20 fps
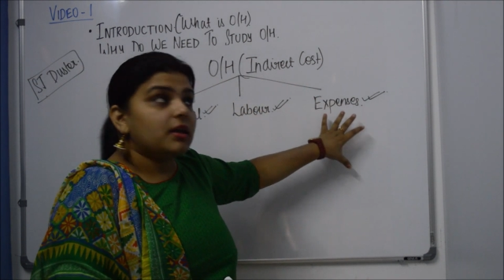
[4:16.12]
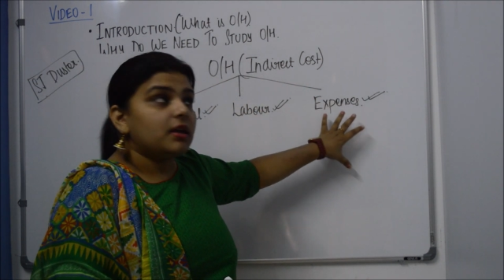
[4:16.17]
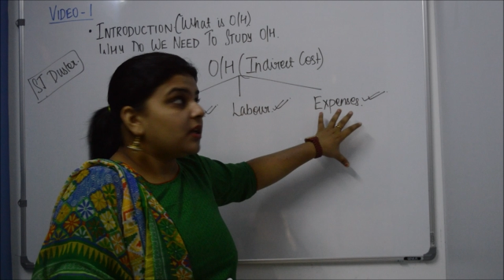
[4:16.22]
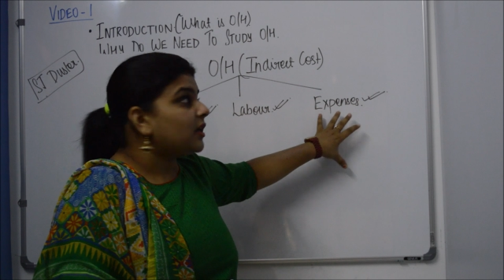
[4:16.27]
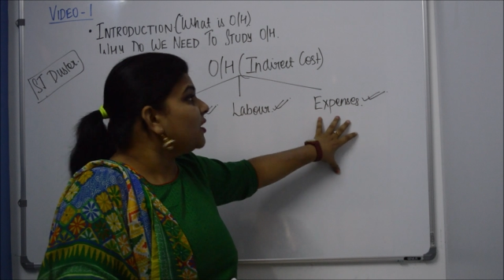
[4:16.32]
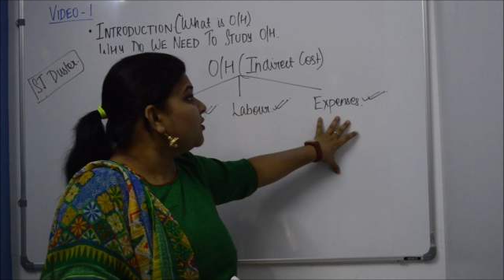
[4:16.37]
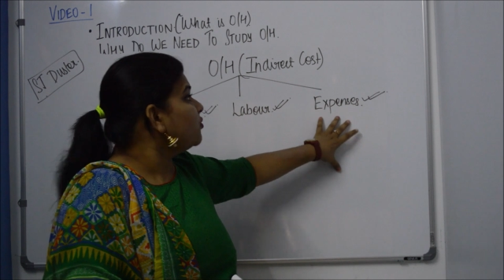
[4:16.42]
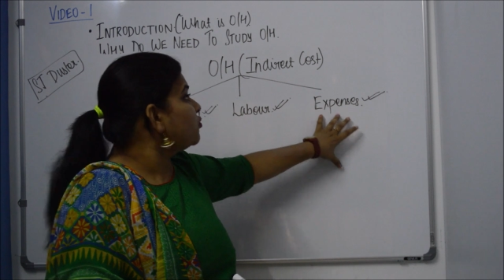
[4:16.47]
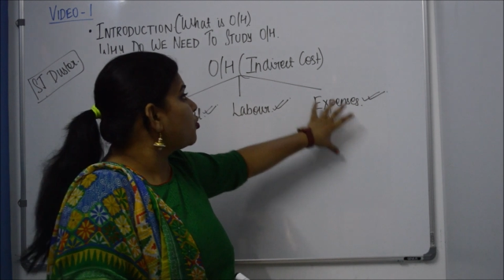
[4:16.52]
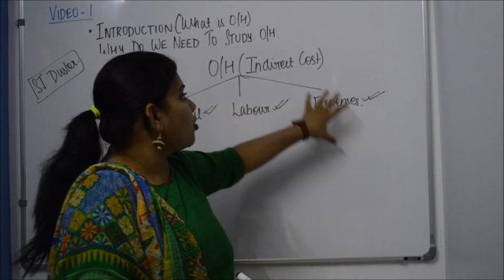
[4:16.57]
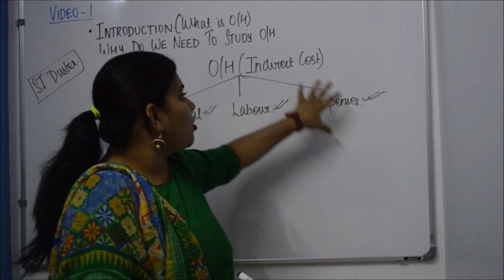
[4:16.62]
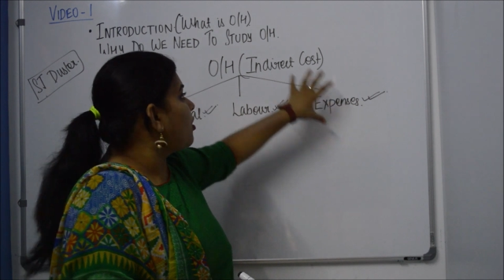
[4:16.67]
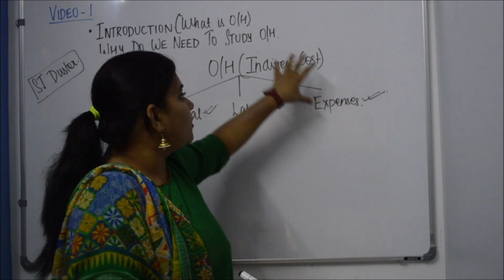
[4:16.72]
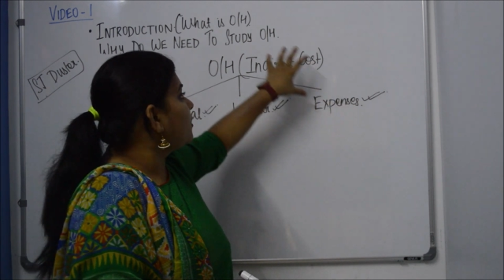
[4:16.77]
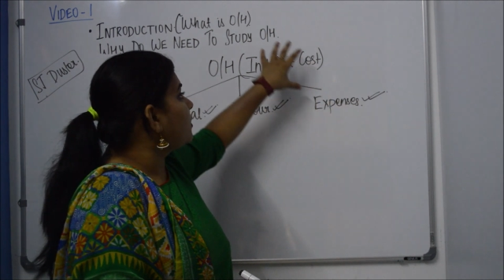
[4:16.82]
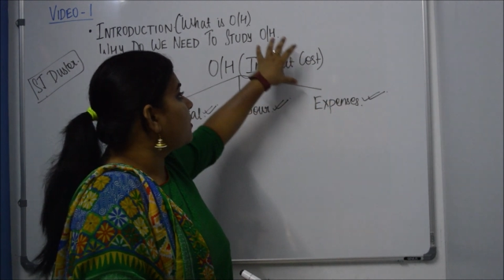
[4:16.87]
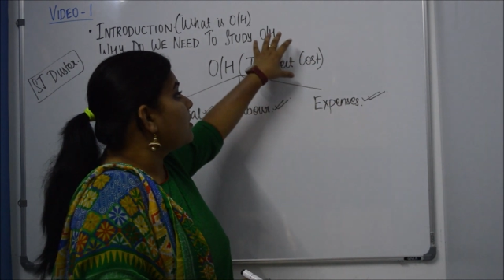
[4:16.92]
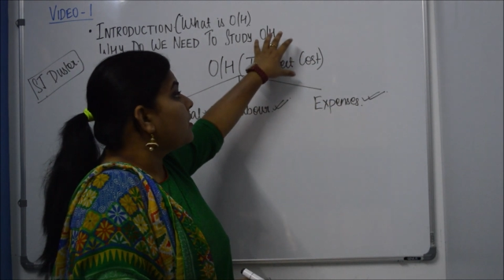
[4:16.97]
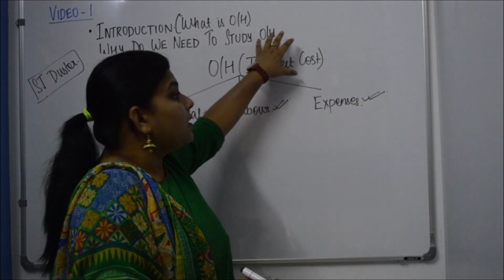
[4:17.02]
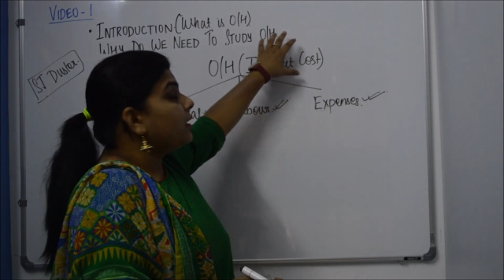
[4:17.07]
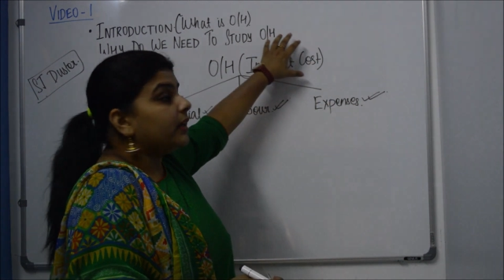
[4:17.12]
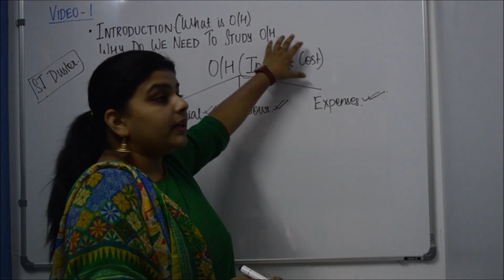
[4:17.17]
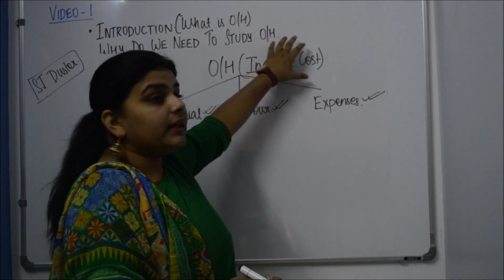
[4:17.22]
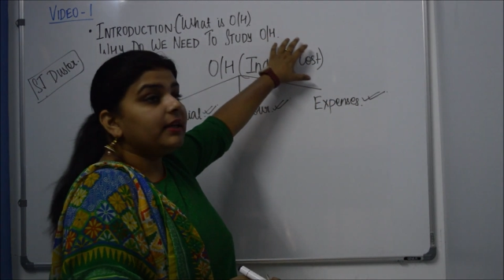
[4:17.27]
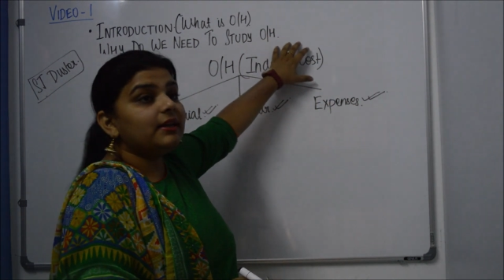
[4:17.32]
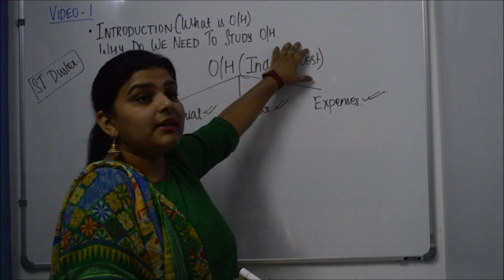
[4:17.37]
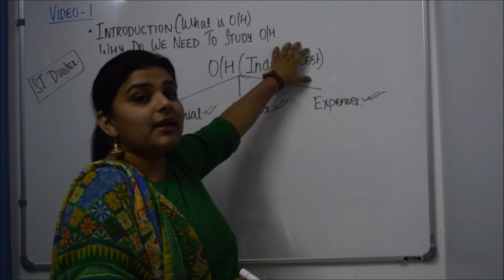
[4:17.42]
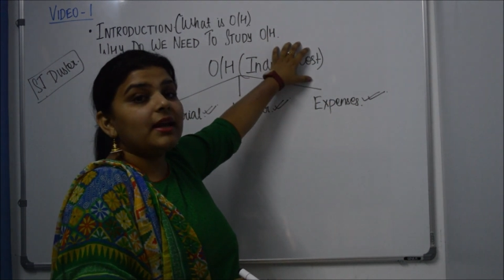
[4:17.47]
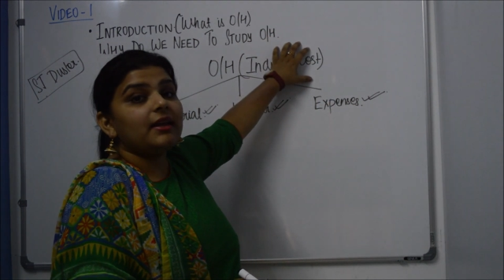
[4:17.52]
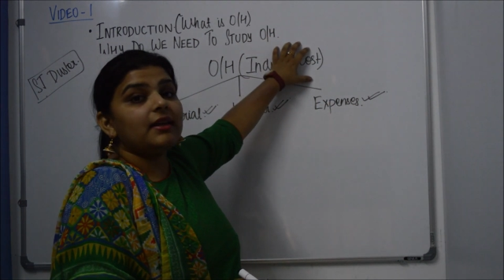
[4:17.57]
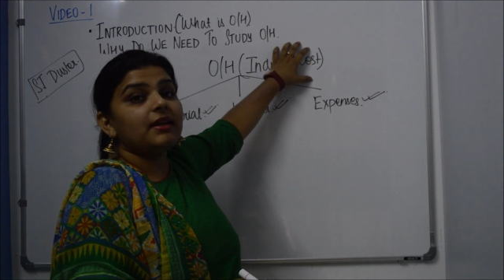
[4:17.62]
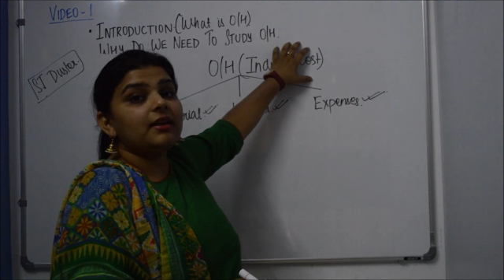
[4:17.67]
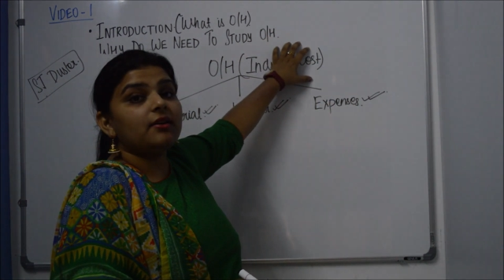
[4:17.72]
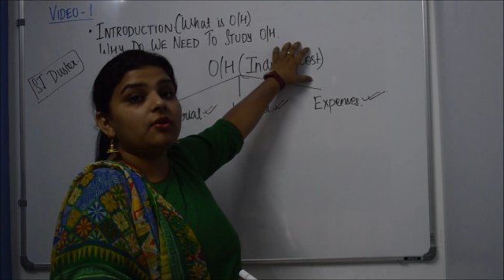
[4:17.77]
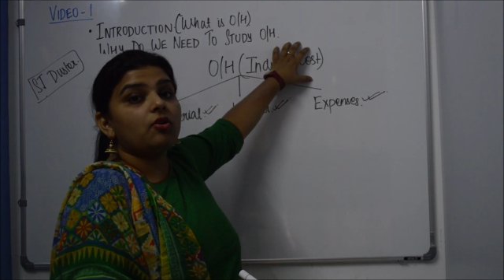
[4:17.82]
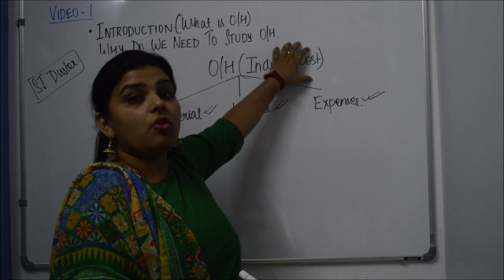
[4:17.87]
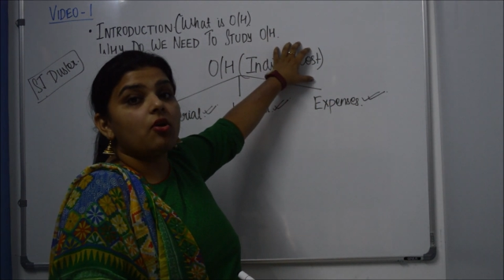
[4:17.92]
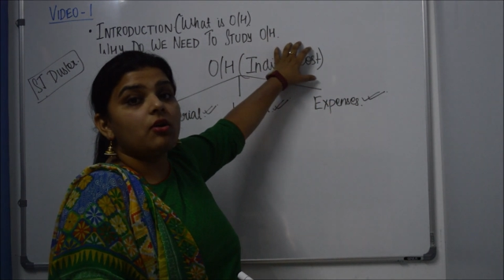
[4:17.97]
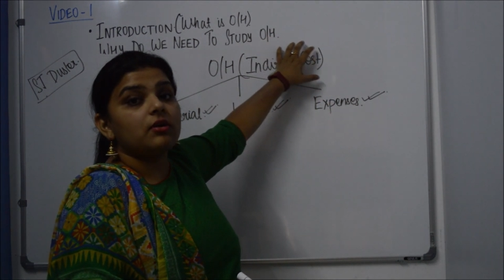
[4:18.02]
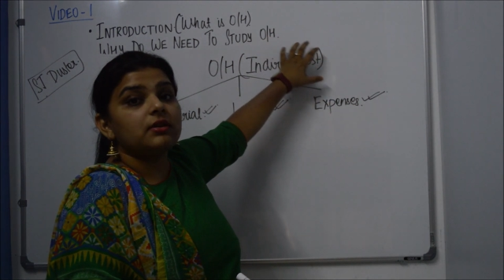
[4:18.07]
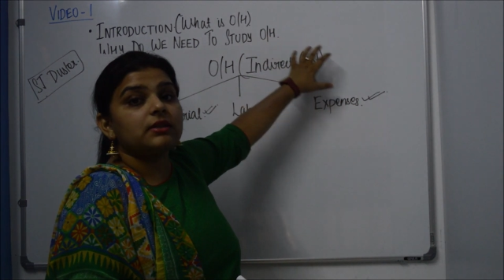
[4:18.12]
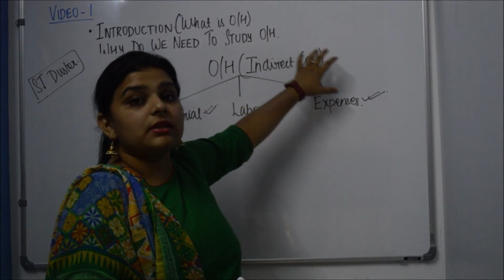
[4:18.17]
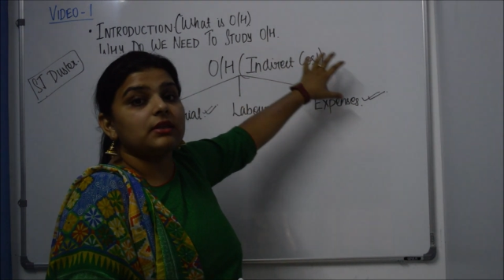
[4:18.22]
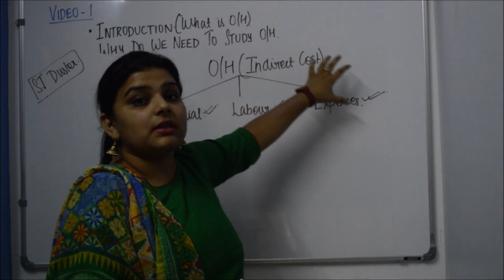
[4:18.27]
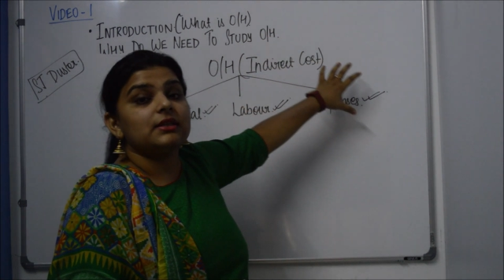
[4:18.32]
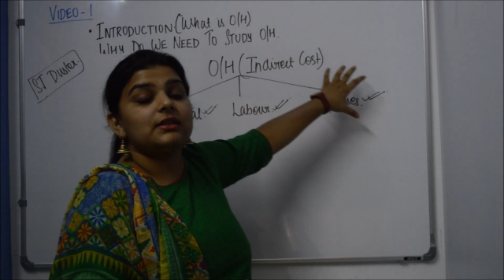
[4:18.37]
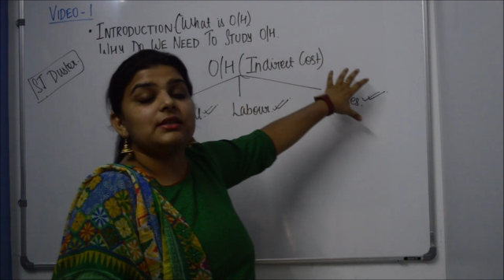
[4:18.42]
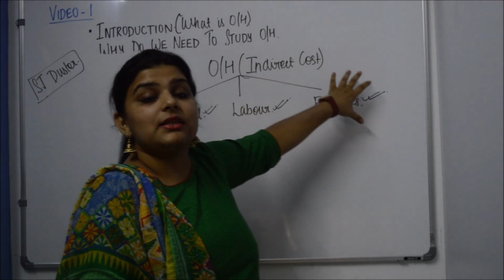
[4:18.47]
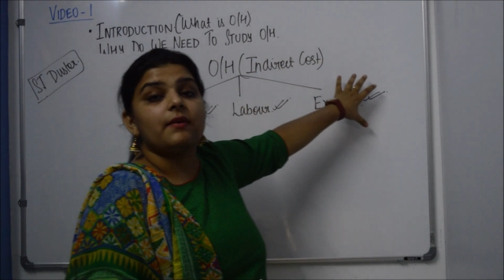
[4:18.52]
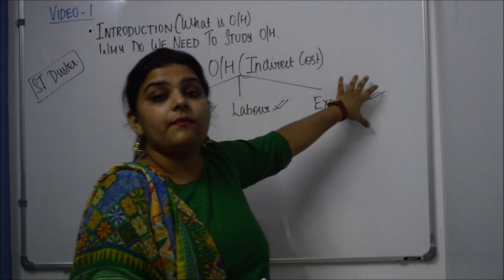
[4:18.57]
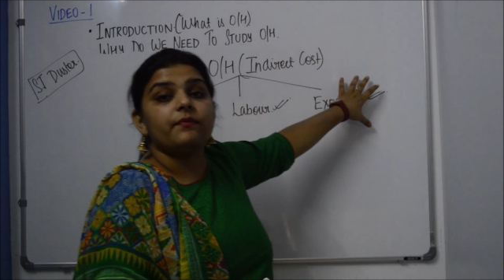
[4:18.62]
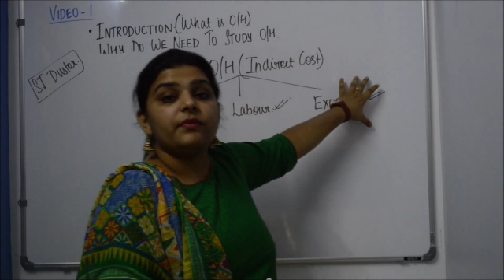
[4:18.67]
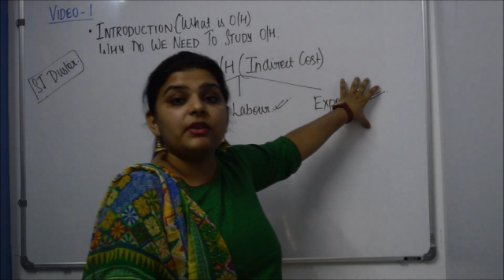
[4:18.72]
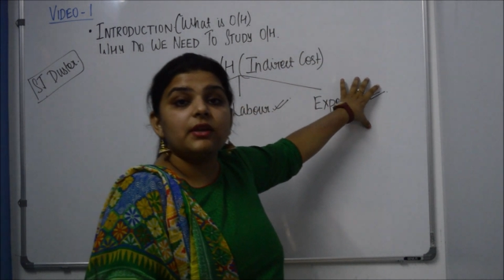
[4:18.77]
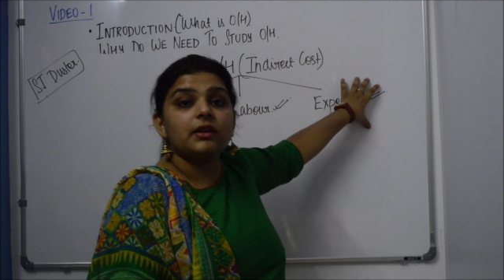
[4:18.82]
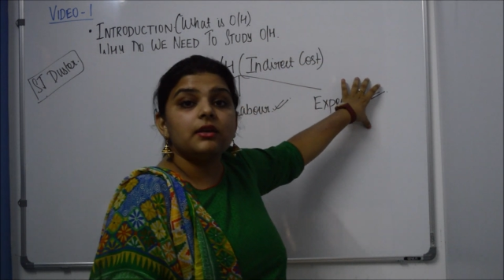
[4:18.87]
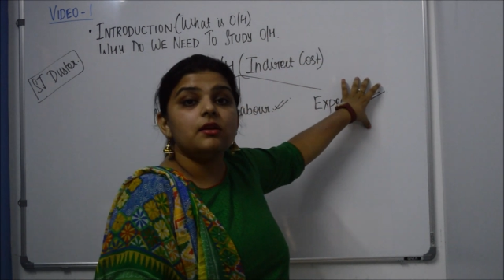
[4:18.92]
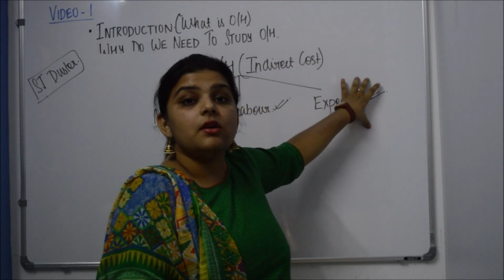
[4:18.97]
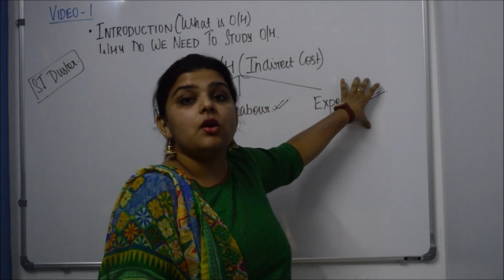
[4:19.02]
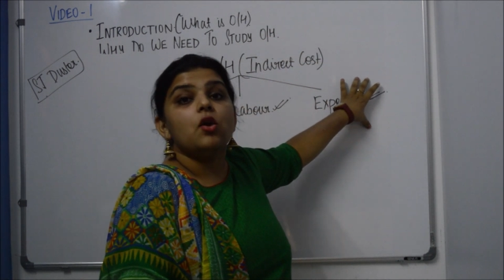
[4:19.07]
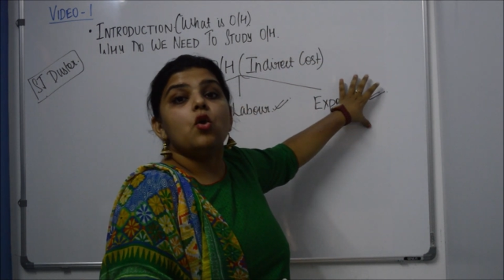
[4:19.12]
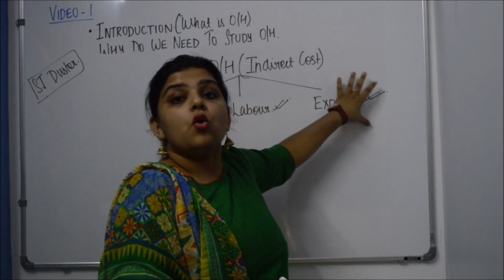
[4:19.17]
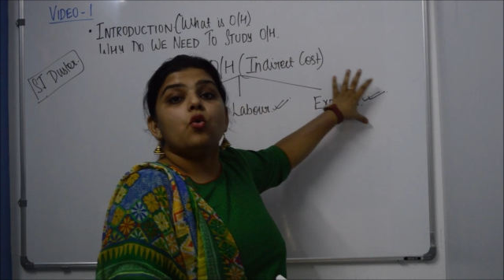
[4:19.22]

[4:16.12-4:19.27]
In short, indirect cost is something